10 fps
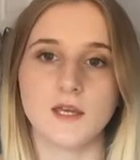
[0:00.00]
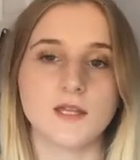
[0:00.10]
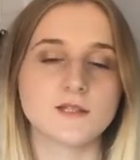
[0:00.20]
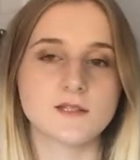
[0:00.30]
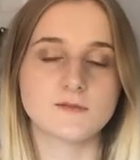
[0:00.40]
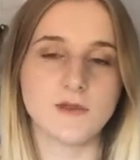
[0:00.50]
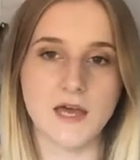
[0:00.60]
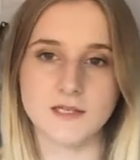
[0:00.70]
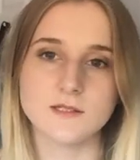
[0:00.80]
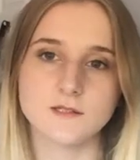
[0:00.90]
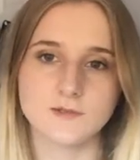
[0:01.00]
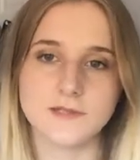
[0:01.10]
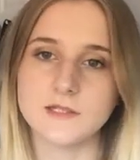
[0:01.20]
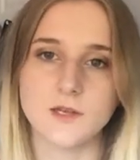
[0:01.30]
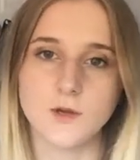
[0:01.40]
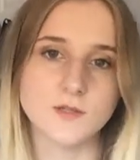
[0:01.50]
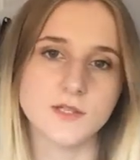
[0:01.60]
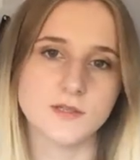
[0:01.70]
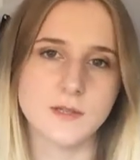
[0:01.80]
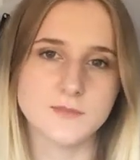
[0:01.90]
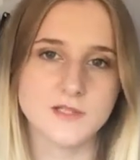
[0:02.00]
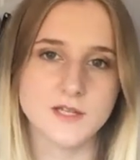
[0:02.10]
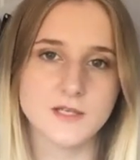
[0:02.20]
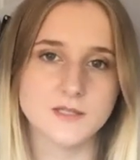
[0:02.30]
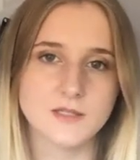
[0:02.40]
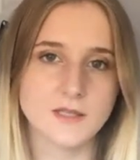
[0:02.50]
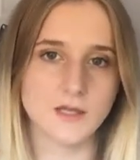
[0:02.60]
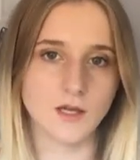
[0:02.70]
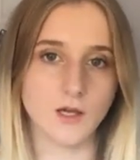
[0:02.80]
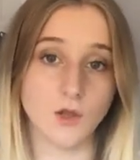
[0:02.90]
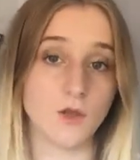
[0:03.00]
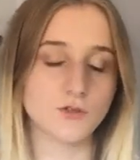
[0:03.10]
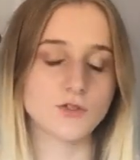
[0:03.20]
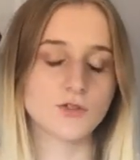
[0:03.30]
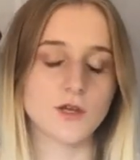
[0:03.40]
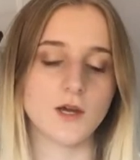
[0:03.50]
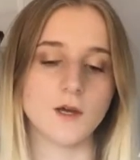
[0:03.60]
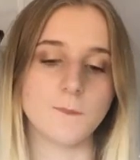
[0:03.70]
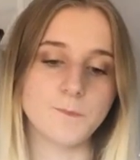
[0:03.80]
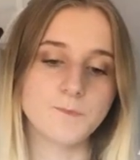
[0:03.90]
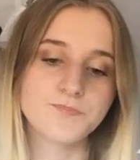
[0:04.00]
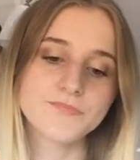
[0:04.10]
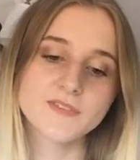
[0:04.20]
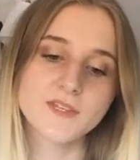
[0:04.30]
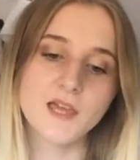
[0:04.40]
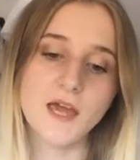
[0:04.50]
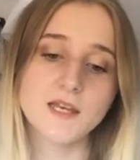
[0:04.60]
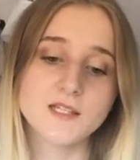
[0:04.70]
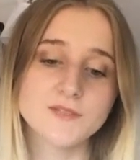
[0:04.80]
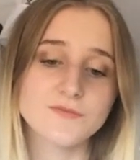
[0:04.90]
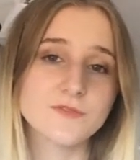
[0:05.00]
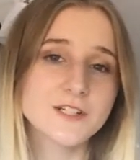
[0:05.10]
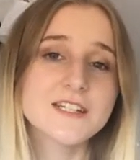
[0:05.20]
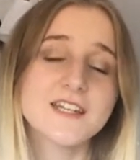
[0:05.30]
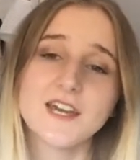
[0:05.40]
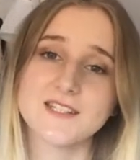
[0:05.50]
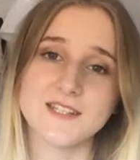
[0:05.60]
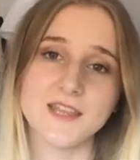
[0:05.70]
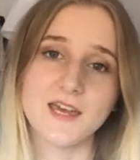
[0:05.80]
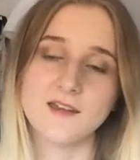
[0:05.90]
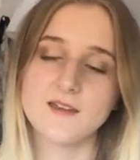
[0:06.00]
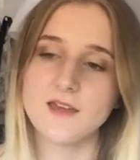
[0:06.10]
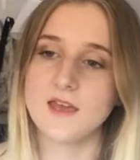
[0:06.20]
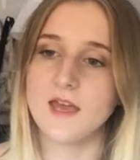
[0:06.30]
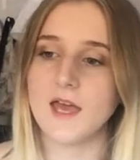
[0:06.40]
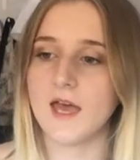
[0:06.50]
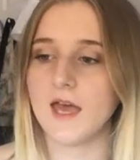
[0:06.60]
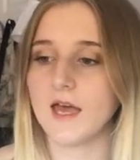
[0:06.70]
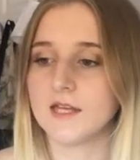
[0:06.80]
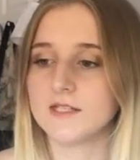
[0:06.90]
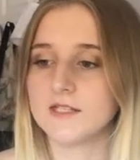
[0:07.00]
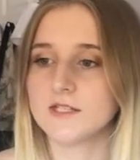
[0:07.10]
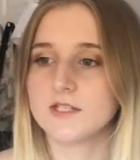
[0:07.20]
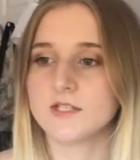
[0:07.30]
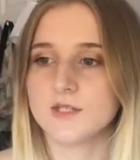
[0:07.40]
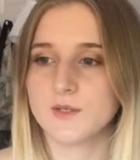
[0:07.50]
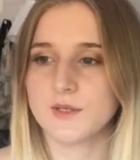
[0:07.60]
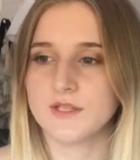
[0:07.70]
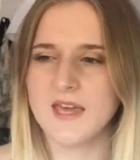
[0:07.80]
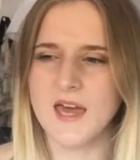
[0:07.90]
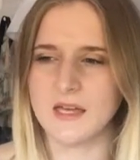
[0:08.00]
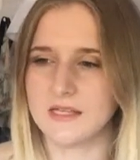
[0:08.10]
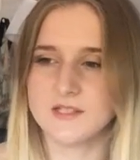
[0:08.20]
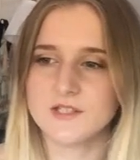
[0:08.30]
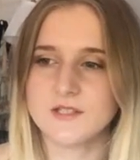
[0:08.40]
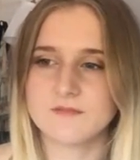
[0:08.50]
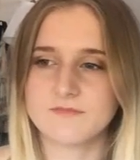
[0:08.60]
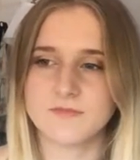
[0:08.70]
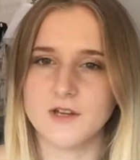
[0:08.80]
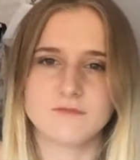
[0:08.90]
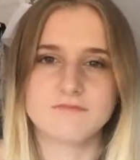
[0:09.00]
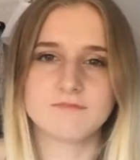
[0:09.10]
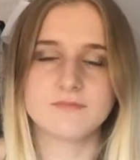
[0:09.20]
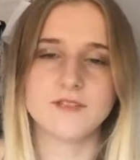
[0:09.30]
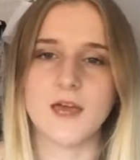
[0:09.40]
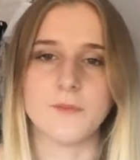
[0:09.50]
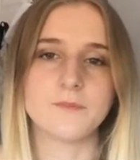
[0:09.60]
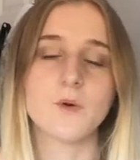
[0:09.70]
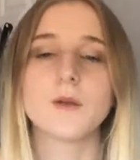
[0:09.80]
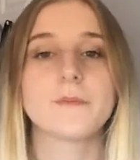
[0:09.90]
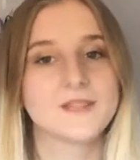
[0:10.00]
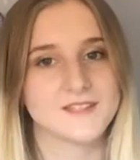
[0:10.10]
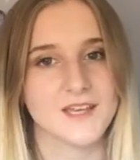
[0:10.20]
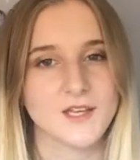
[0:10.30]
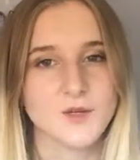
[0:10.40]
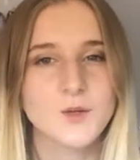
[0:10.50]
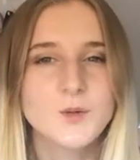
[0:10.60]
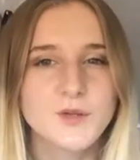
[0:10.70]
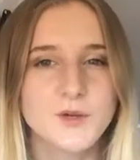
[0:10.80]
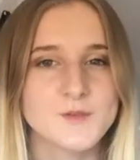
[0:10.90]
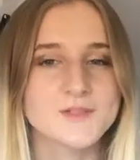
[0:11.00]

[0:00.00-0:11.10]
It's, as the hotel name suggests, it's like a lodge. Um, and it's really nice in there. And yeah, it's just, a, yeah, what am I saying? Who knows?